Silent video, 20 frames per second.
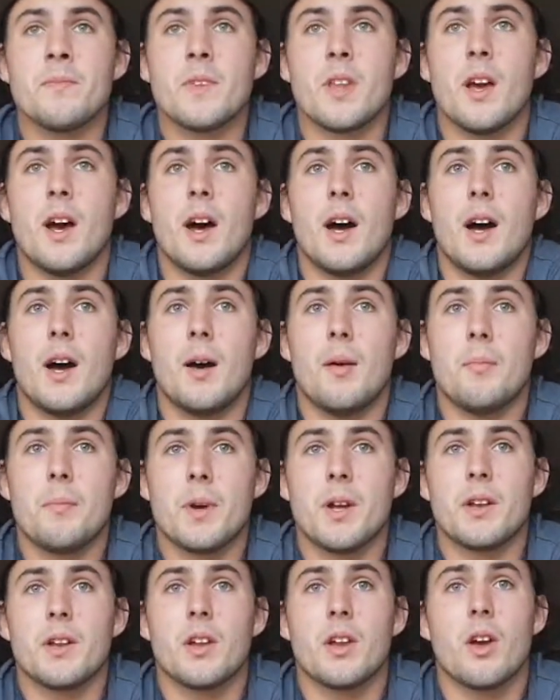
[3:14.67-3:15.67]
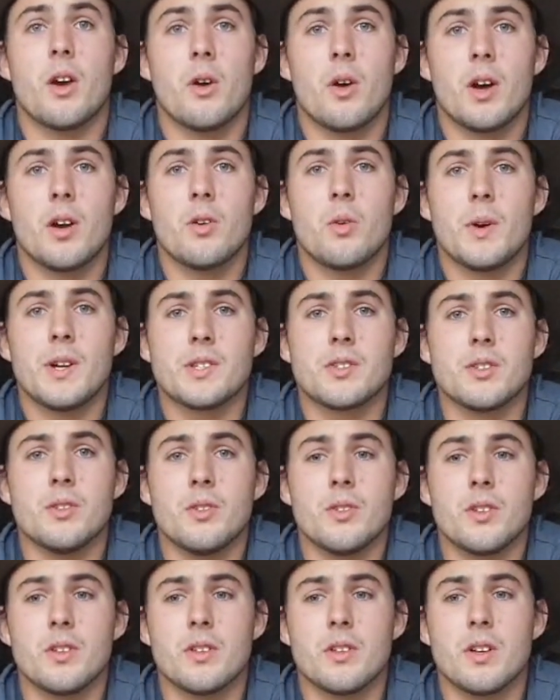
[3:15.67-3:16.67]
But I always knew
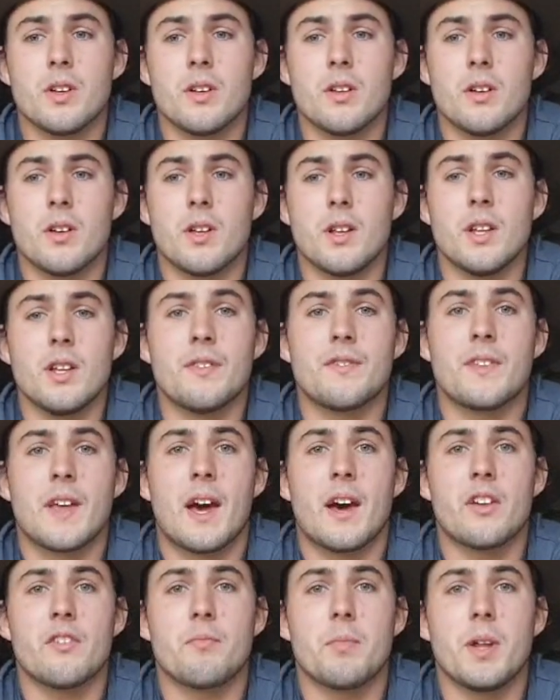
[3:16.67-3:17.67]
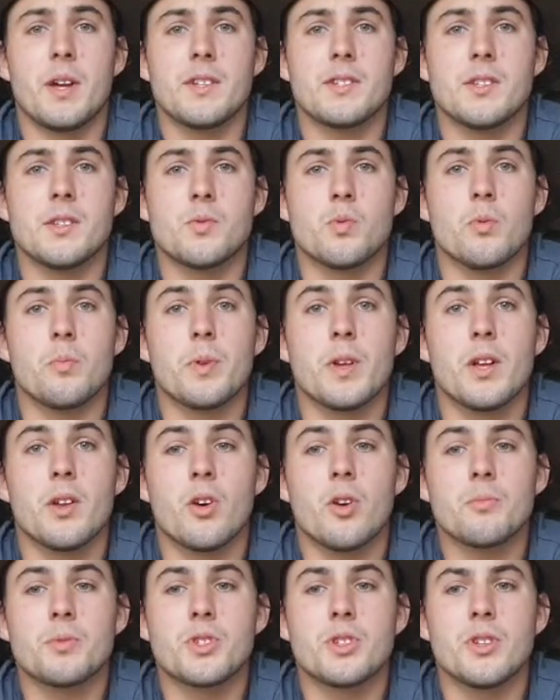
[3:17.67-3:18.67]
that a lift out of places would be an
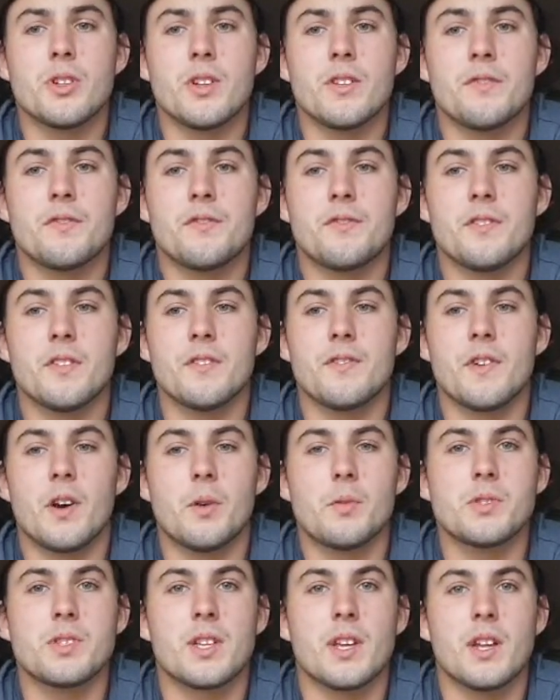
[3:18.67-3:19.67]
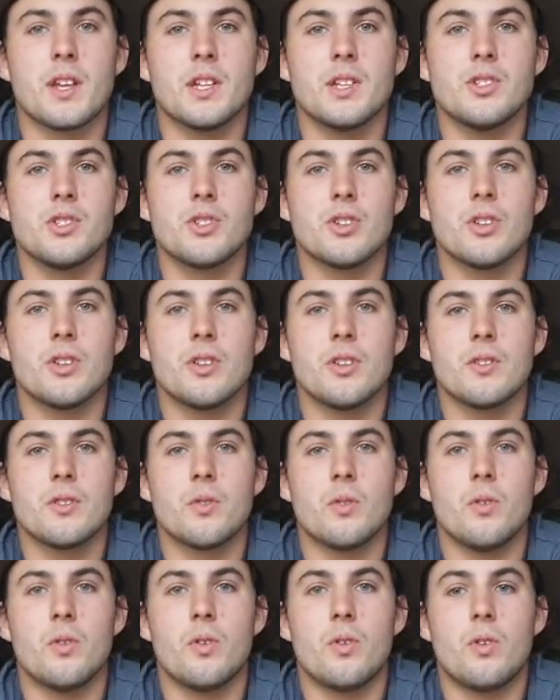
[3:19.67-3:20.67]
option if I was to get injured
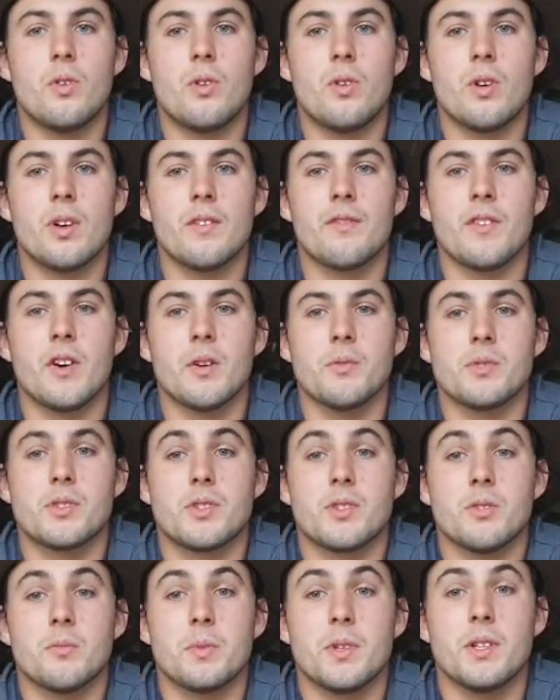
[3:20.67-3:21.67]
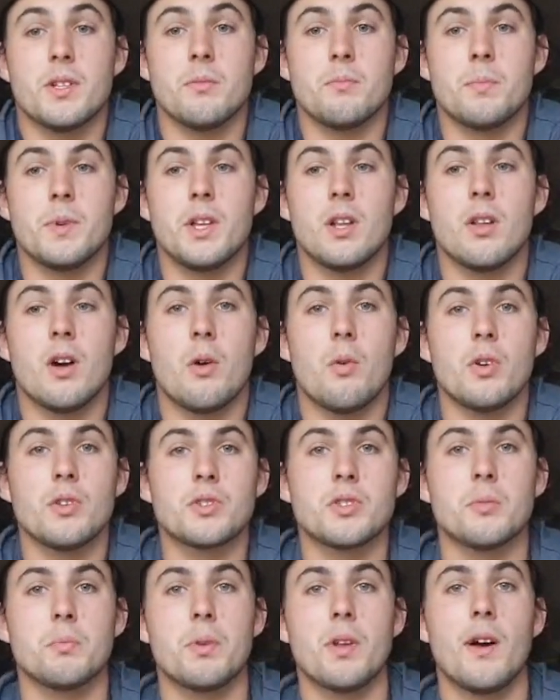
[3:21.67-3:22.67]
or if I was to be low on
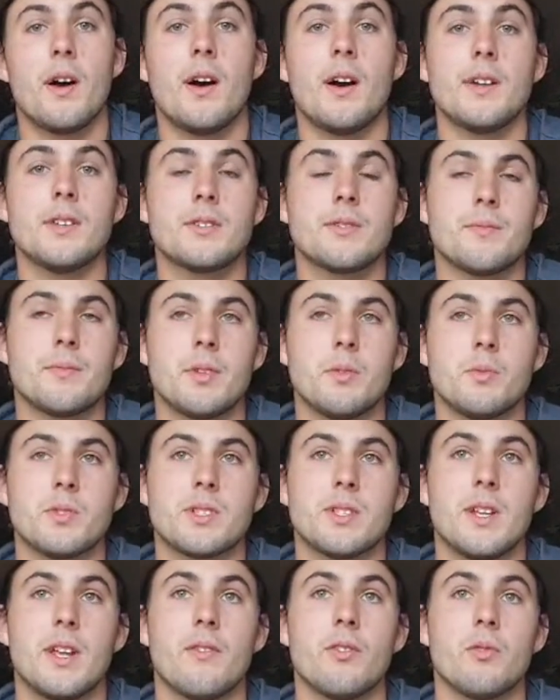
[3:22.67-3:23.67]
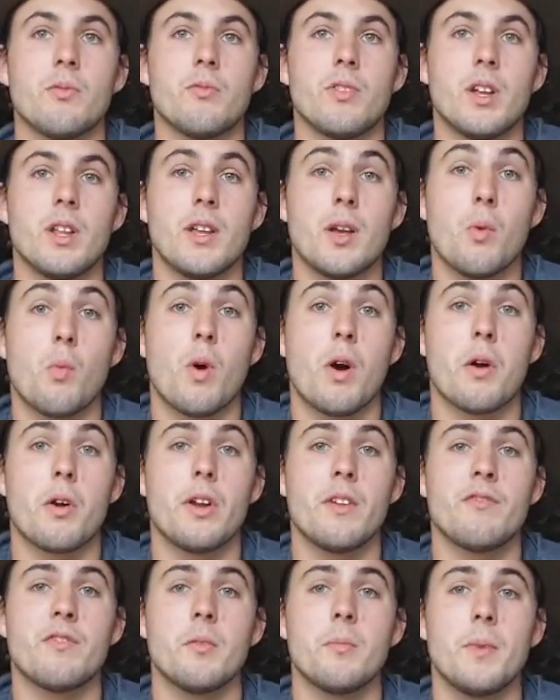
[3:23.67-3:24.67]
supplies. It was never really a worry
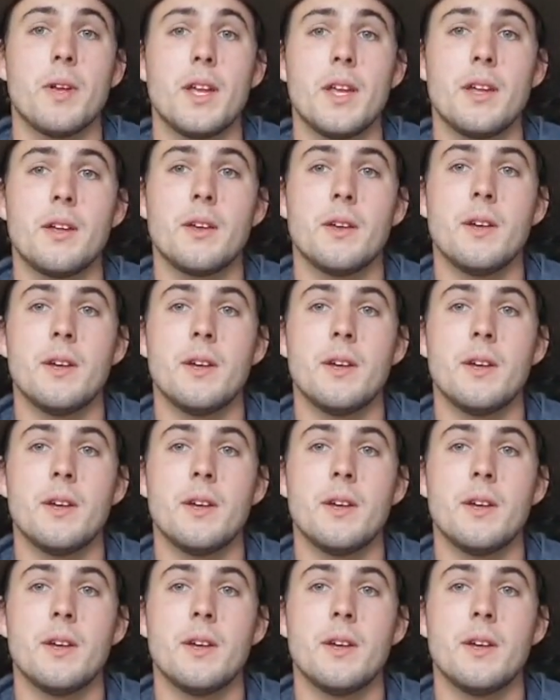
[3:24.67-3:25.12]
for me.